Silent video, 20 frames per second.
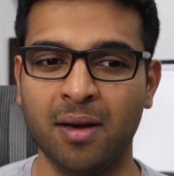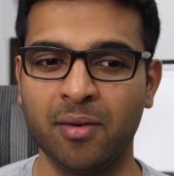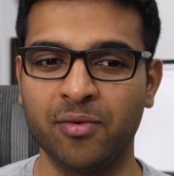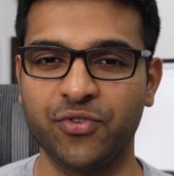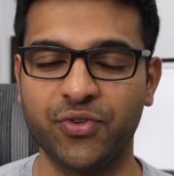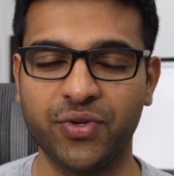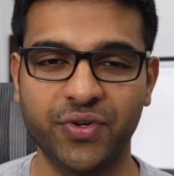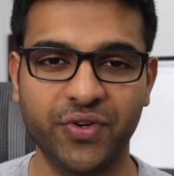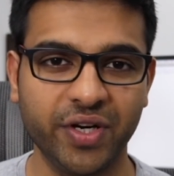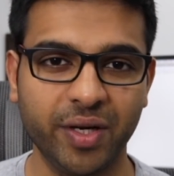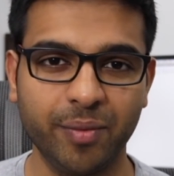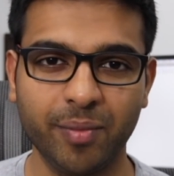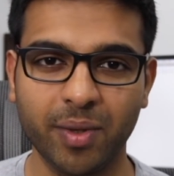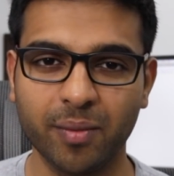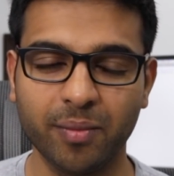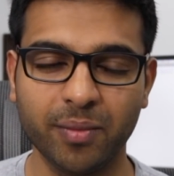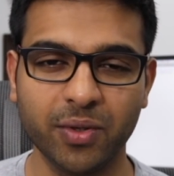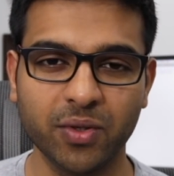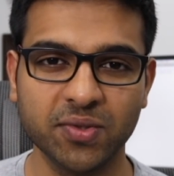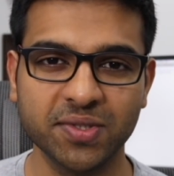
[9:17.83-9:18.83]

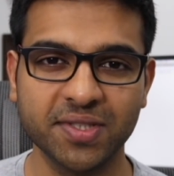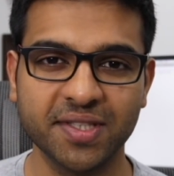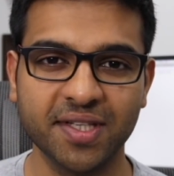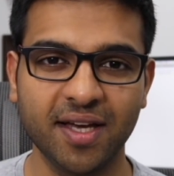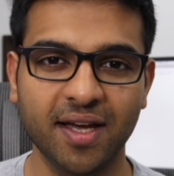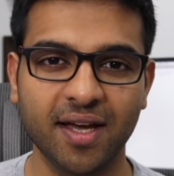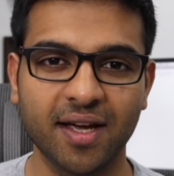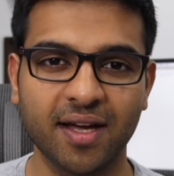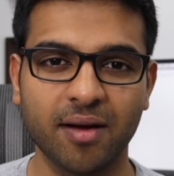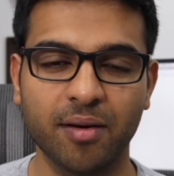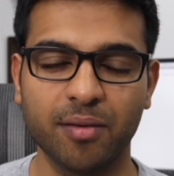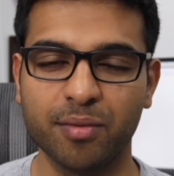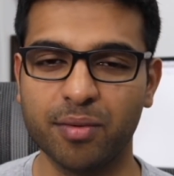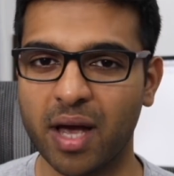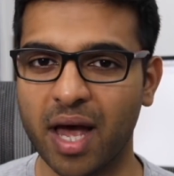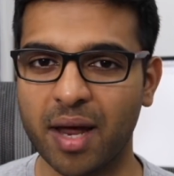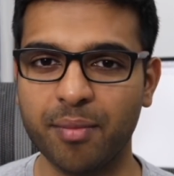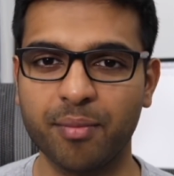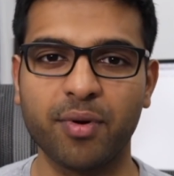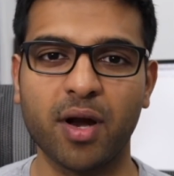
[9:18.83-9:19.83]
streaming music
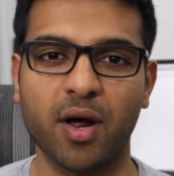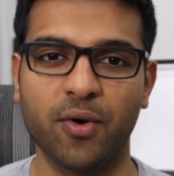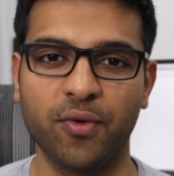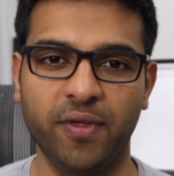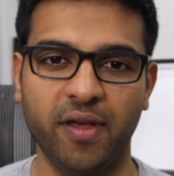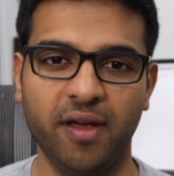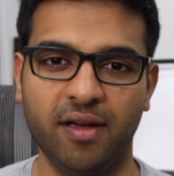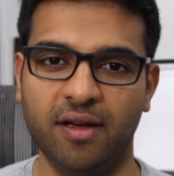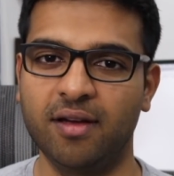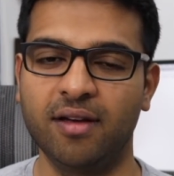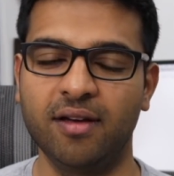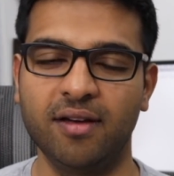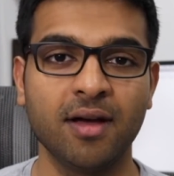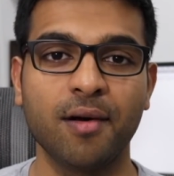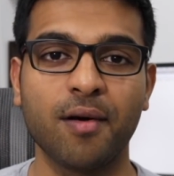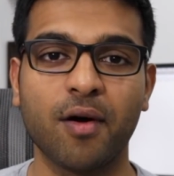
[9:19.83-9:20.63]
and browsing.